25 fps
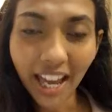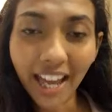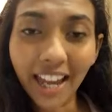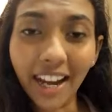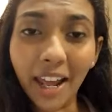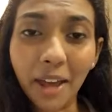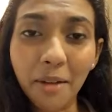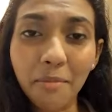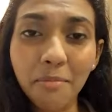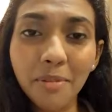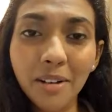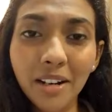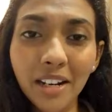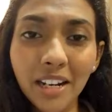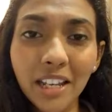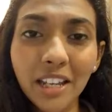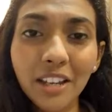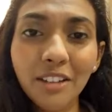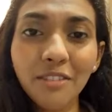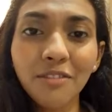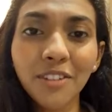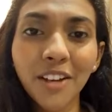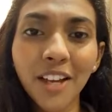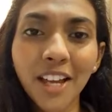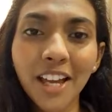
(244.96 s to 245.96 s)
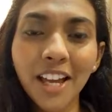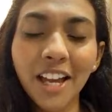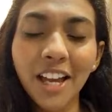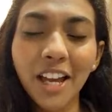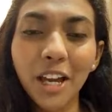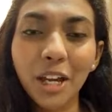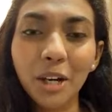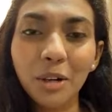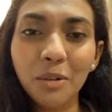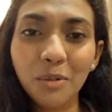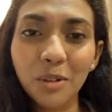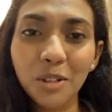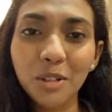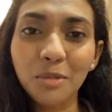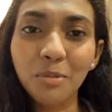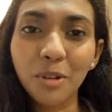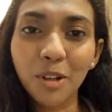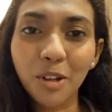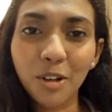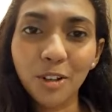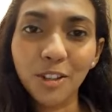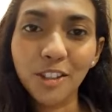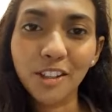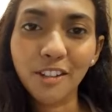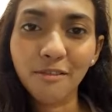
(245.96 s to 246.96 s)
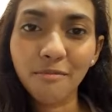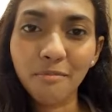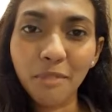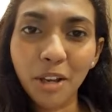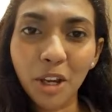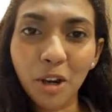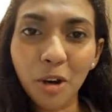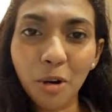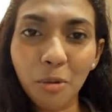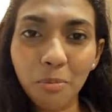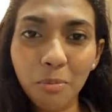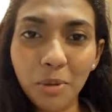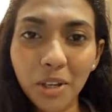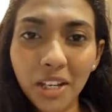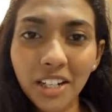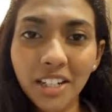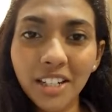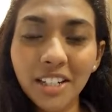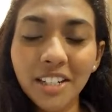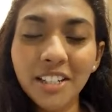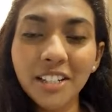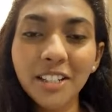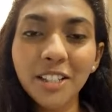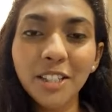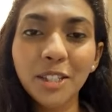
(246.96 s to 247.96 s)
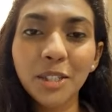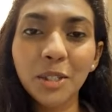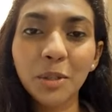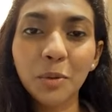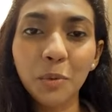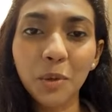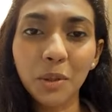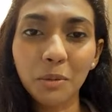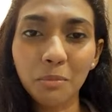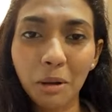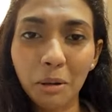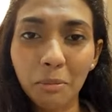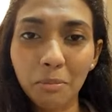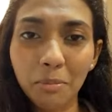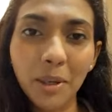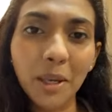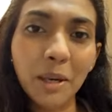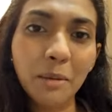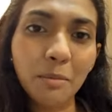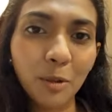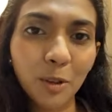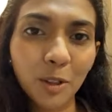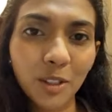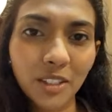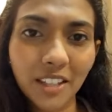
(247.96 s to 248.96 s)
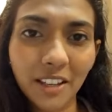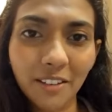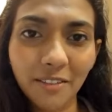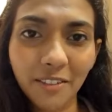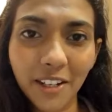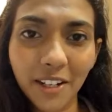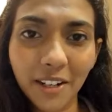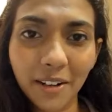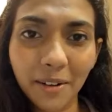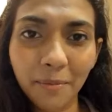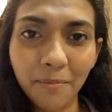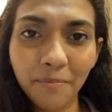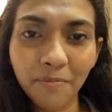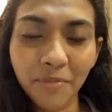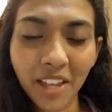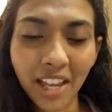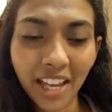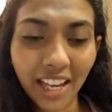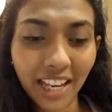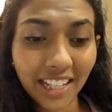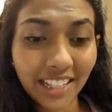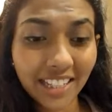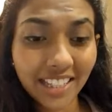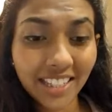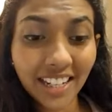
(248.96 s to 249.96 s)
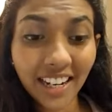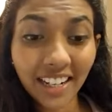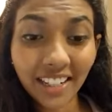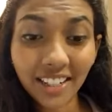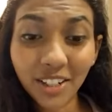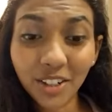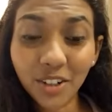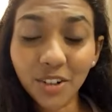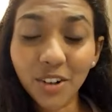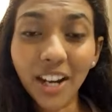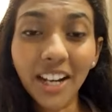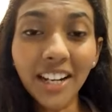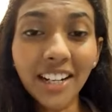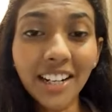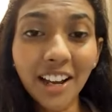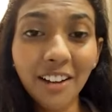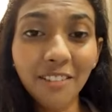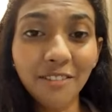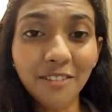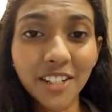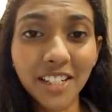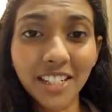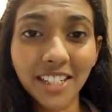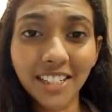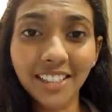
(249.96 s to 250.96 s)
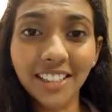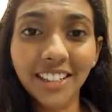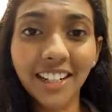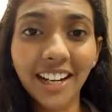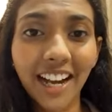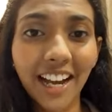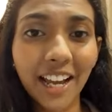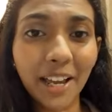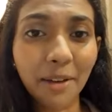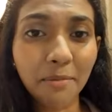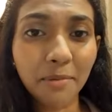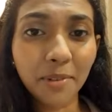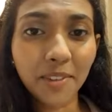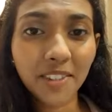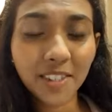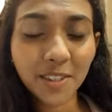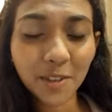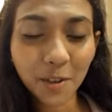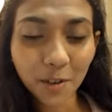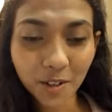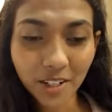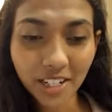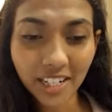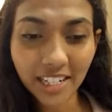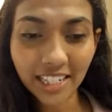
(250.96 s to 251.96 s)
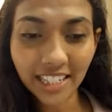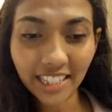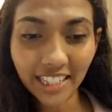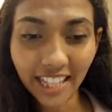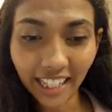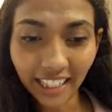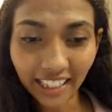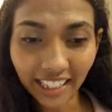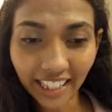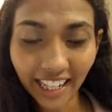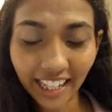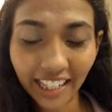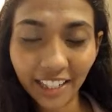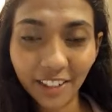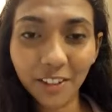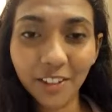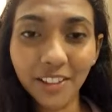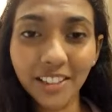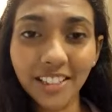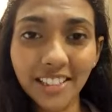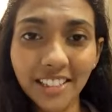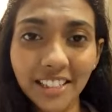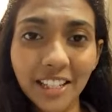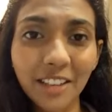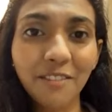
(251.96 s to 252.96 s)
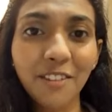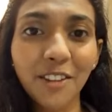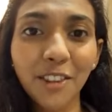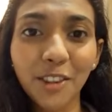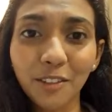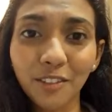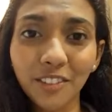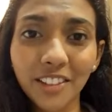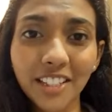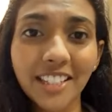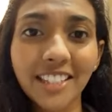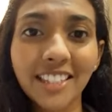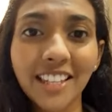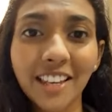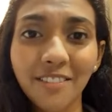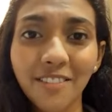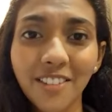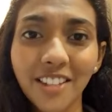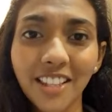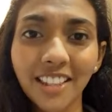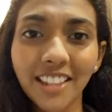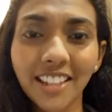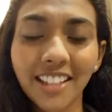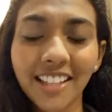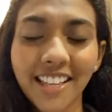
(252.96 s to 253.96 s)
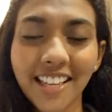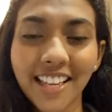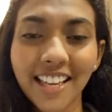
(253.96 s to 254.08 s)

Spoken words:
And I believe it was because of my obedience with my PMO7. It started right after I sowed it that night on the 7th of the 7th.